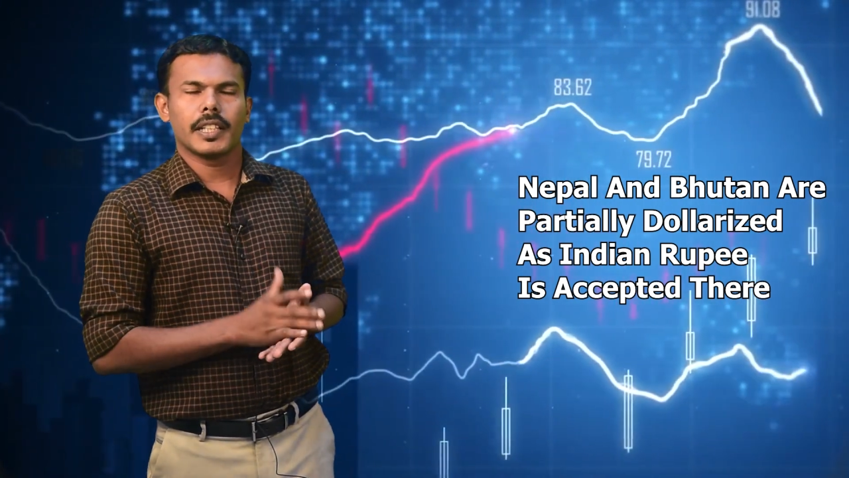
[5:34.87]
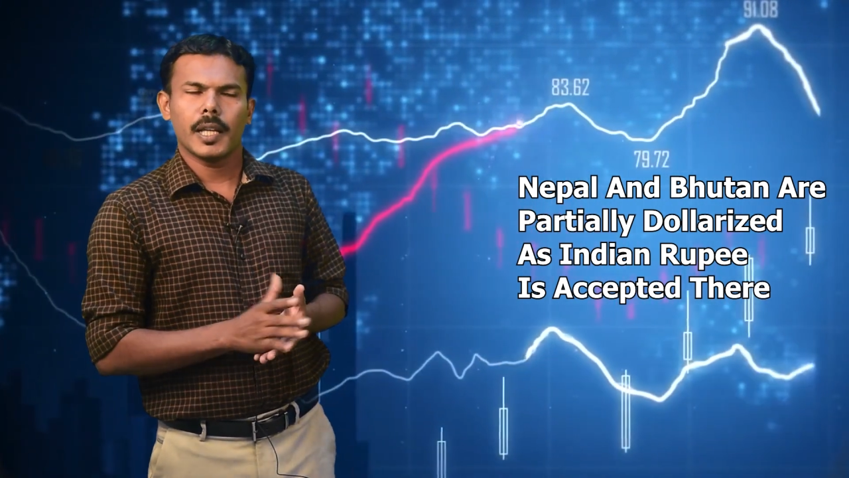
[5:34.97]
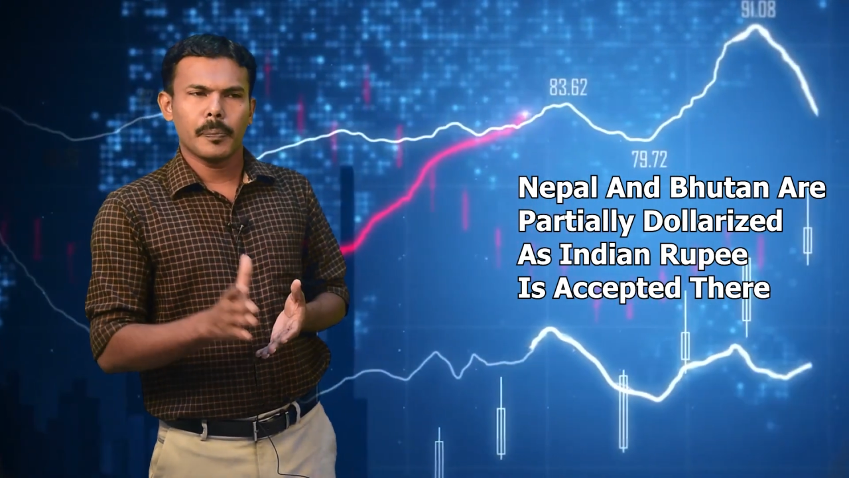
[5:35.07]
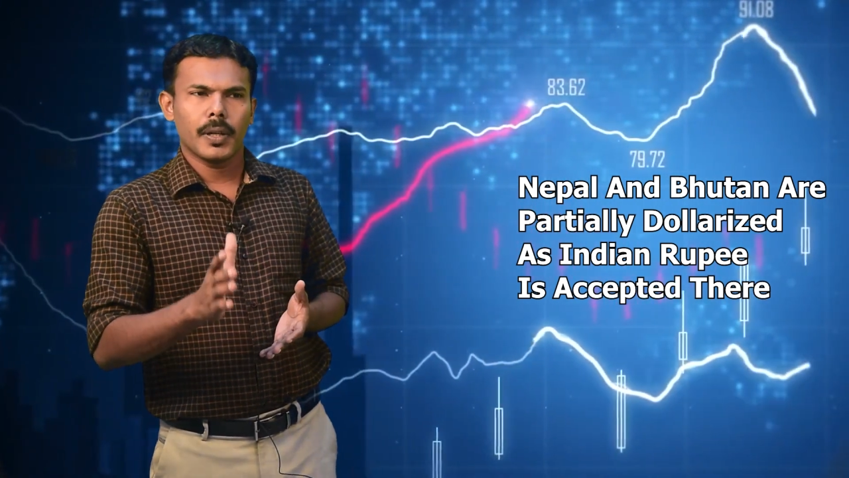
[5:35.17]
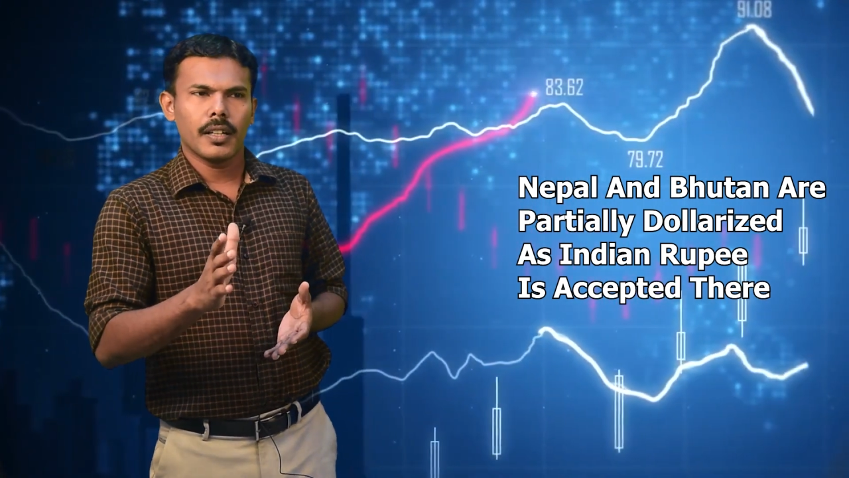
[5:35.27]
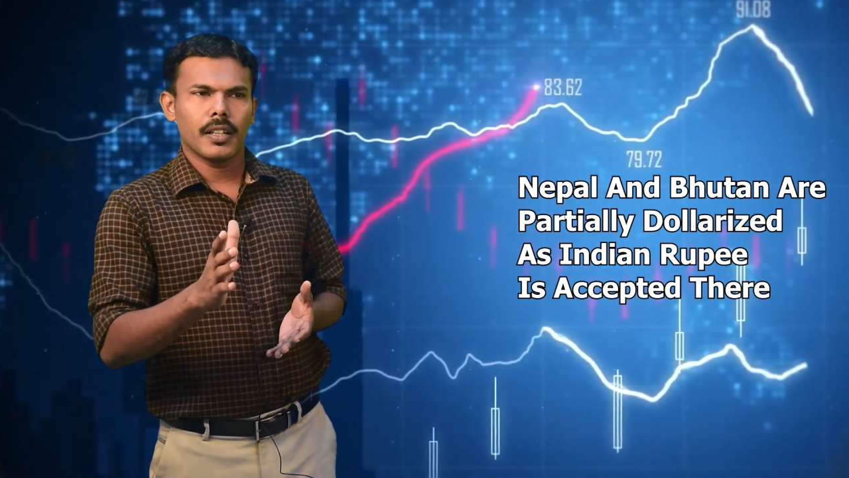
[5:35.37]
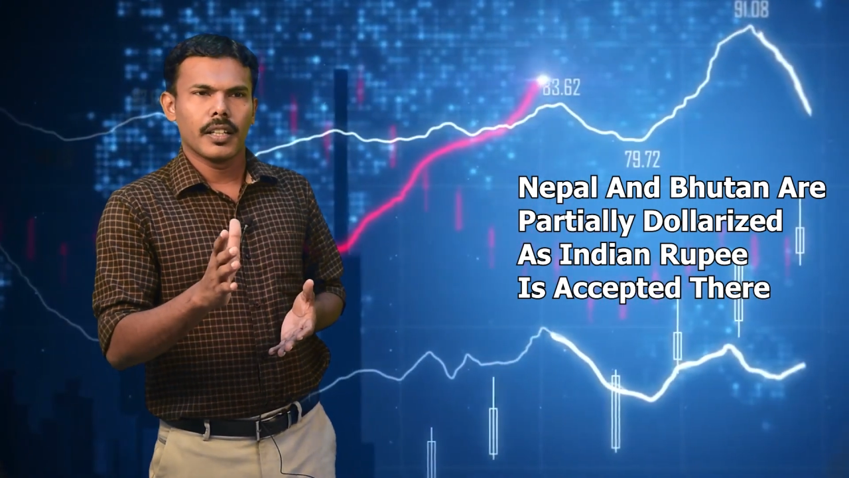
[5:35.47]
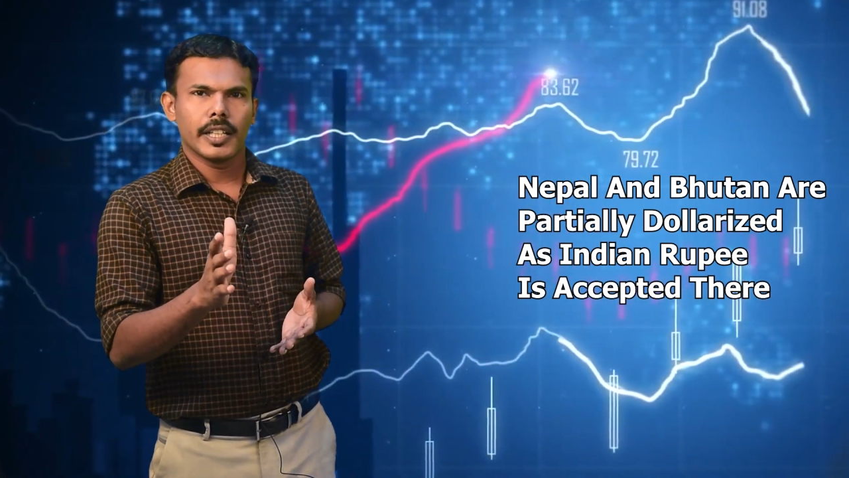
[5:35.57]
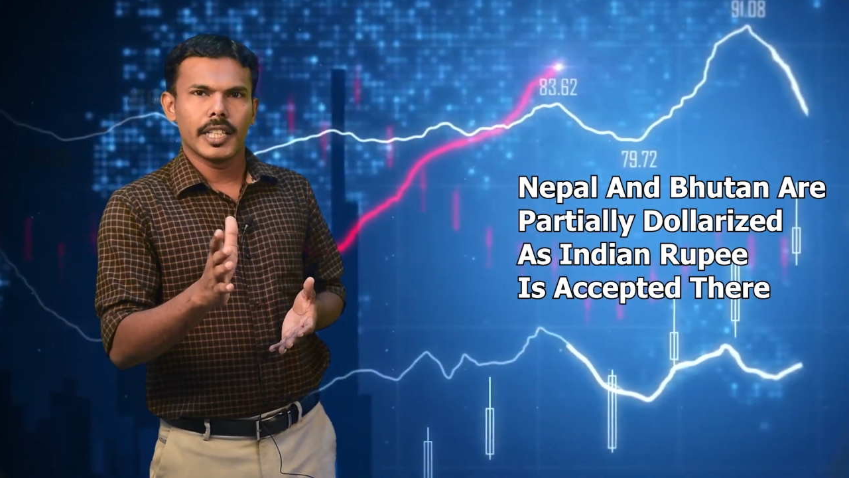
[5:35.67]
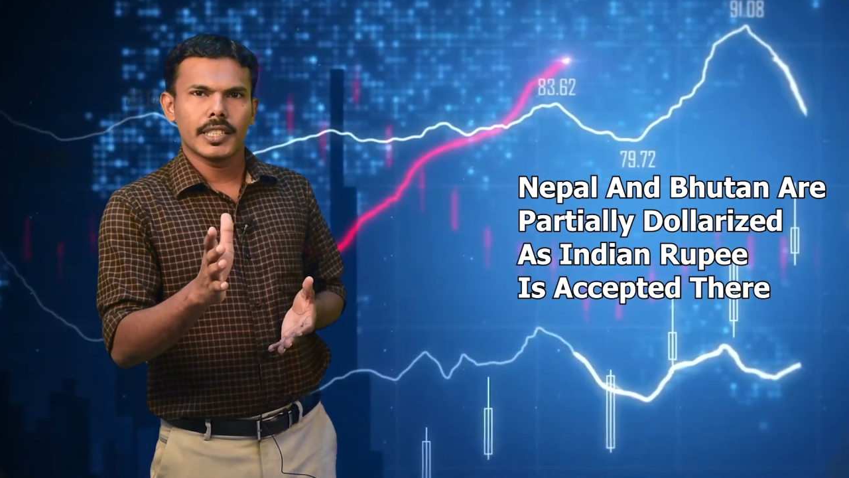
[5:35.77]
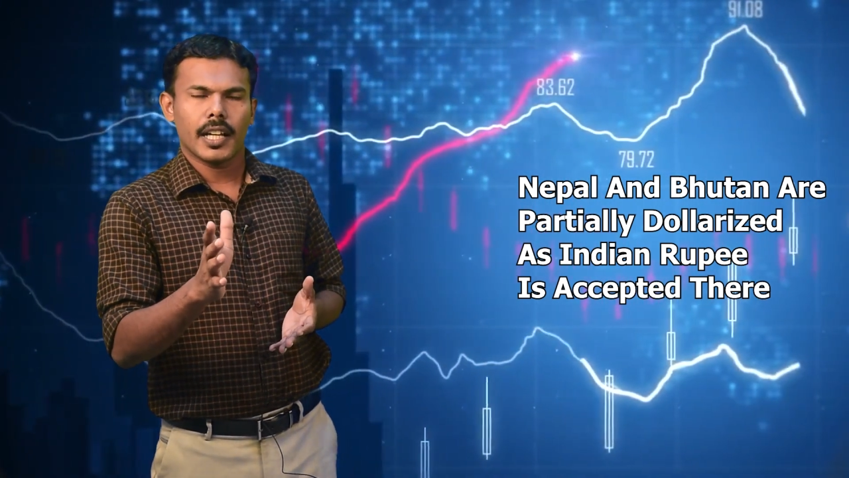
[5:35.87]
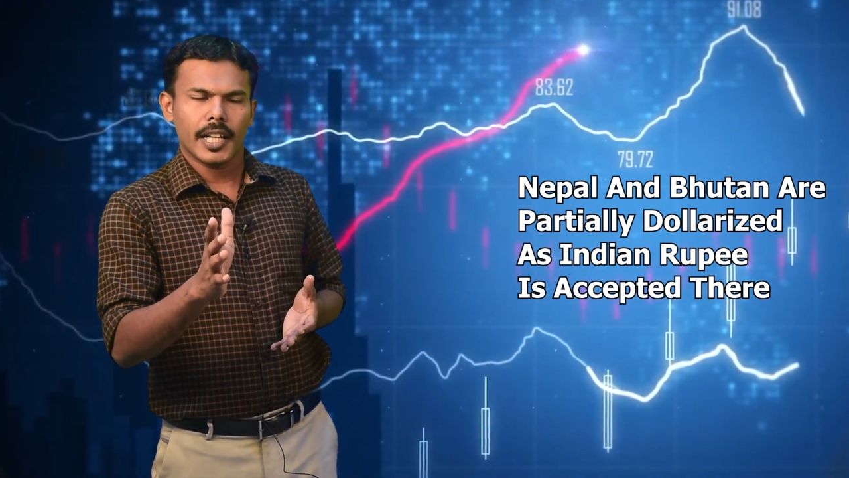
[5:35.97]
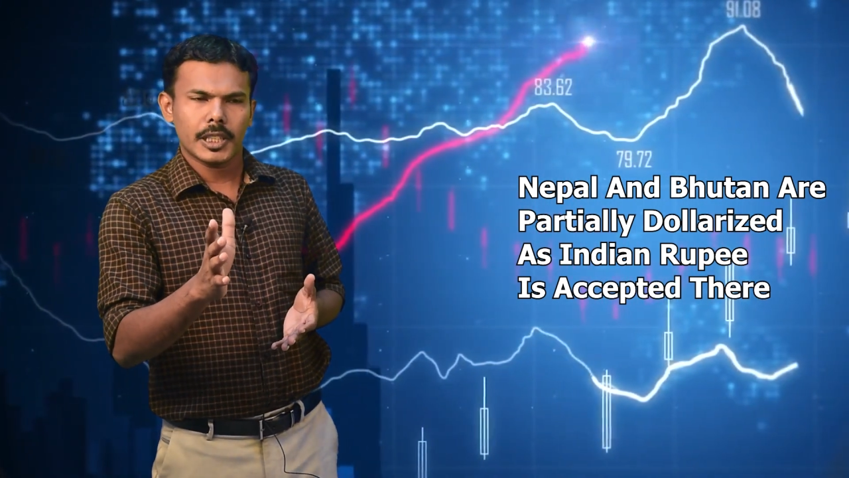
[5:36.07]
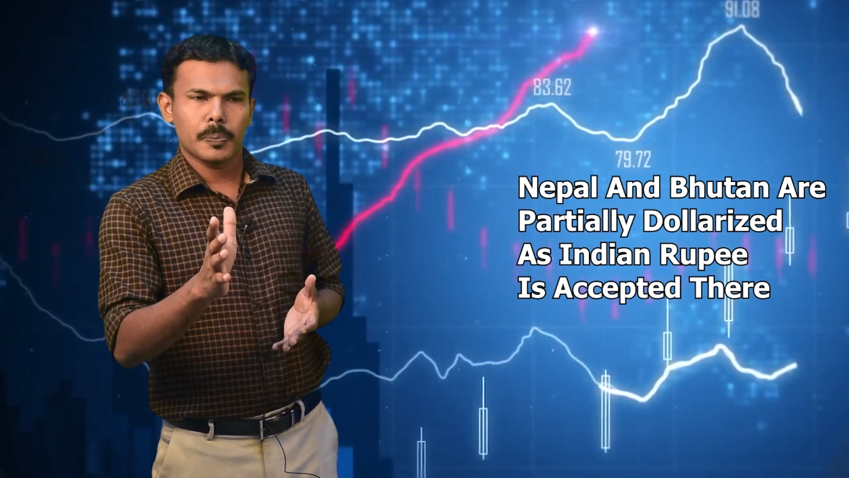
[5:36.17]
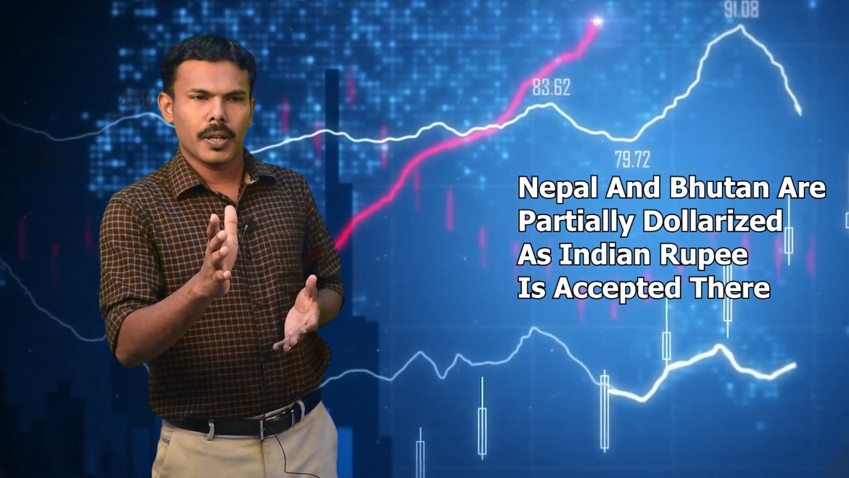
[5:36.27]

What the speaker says: Nepal has